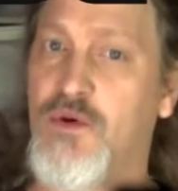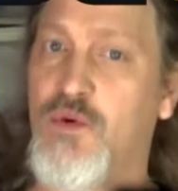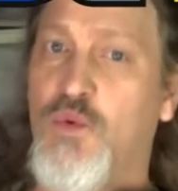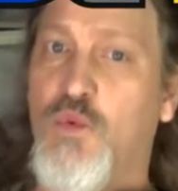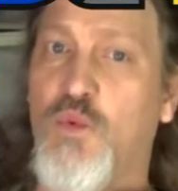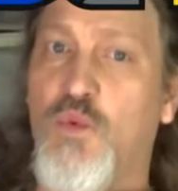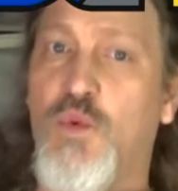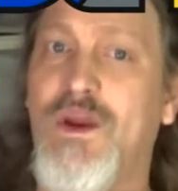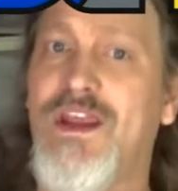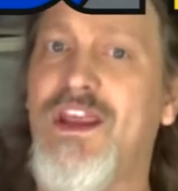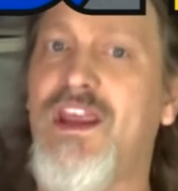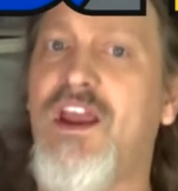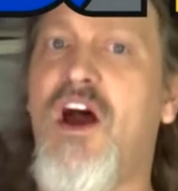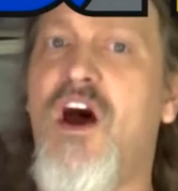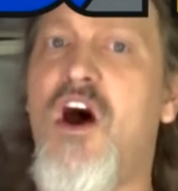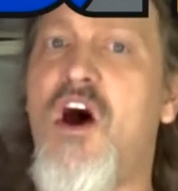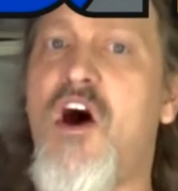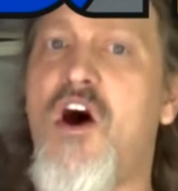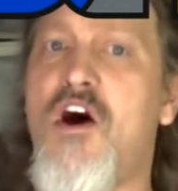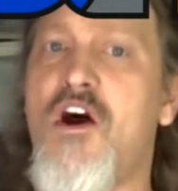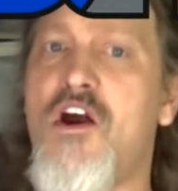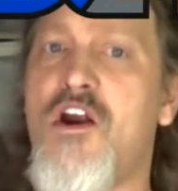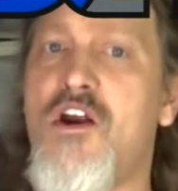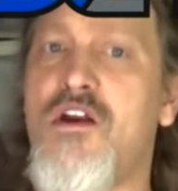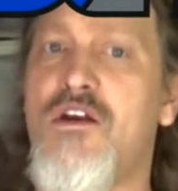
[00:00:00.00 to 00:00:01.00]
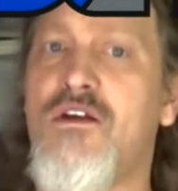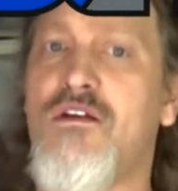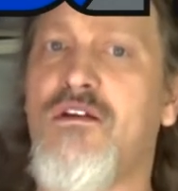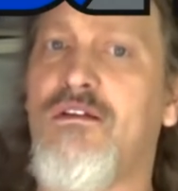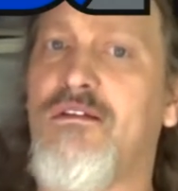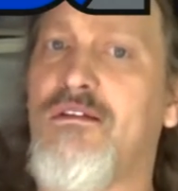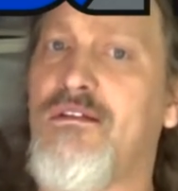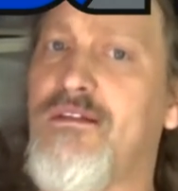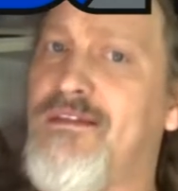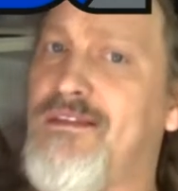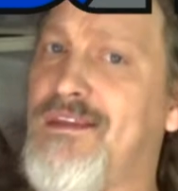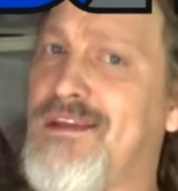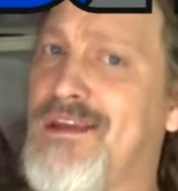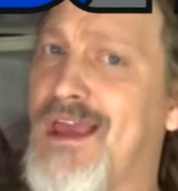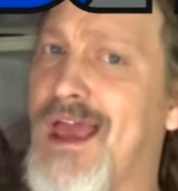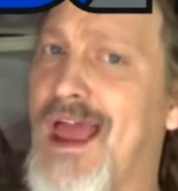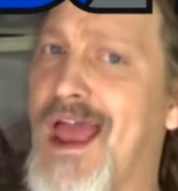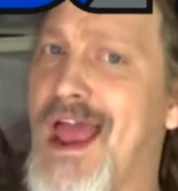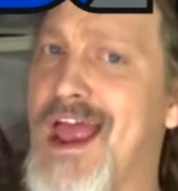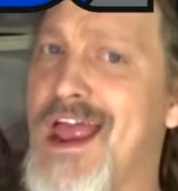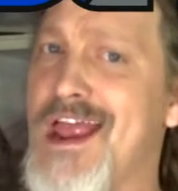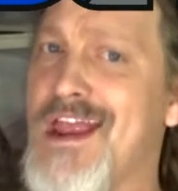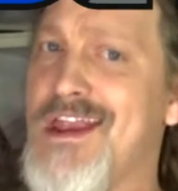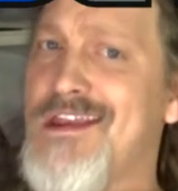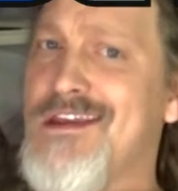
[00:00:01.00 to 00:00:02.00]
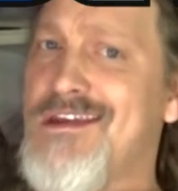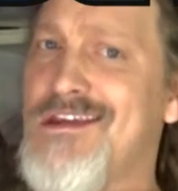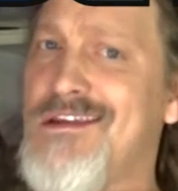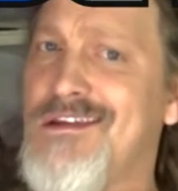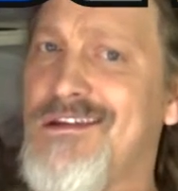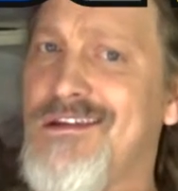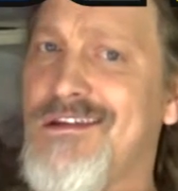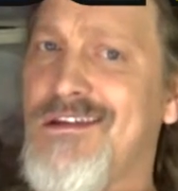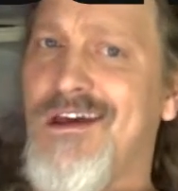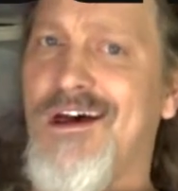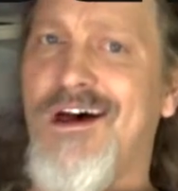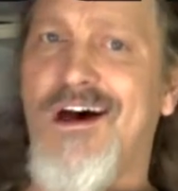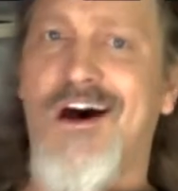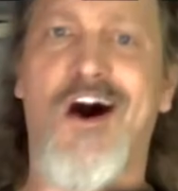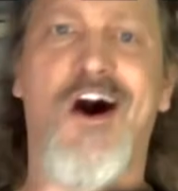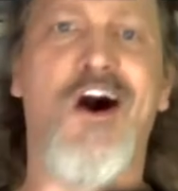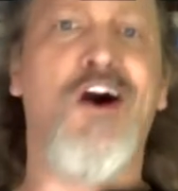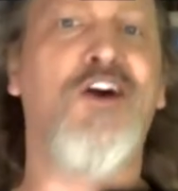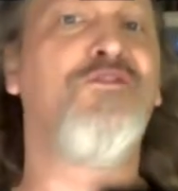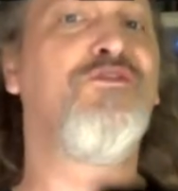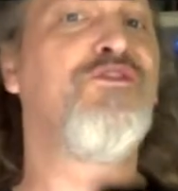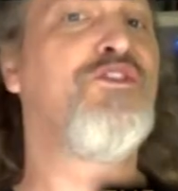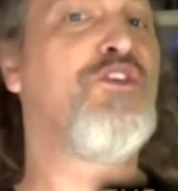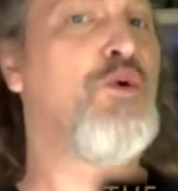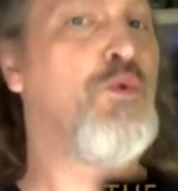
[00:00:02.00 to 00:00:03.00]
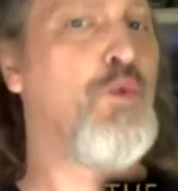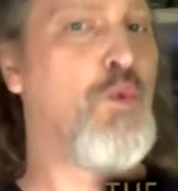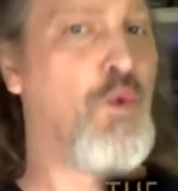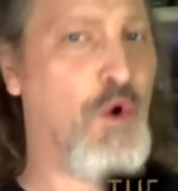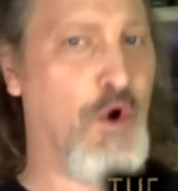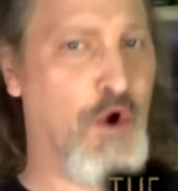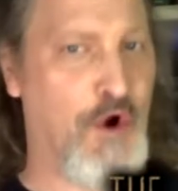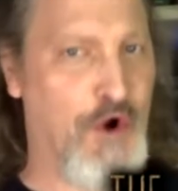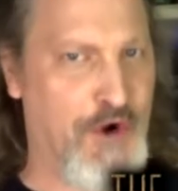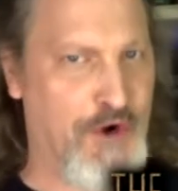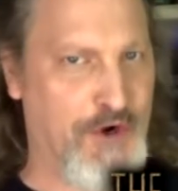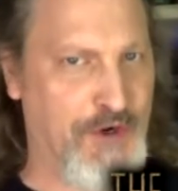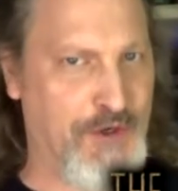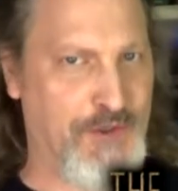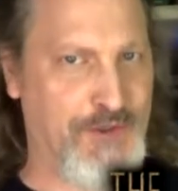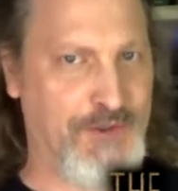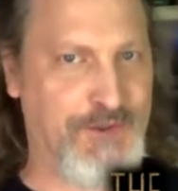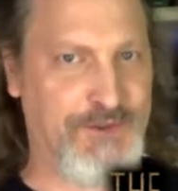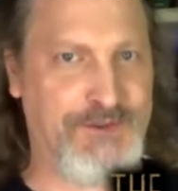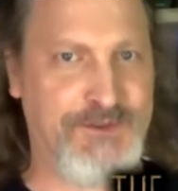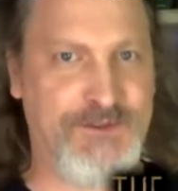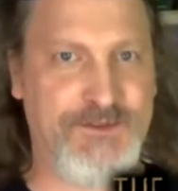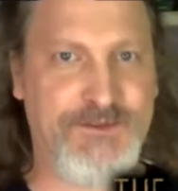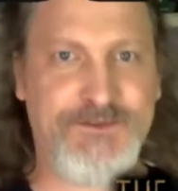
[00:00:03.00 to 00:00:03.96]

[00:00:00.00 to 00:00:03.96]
We are the end of the world.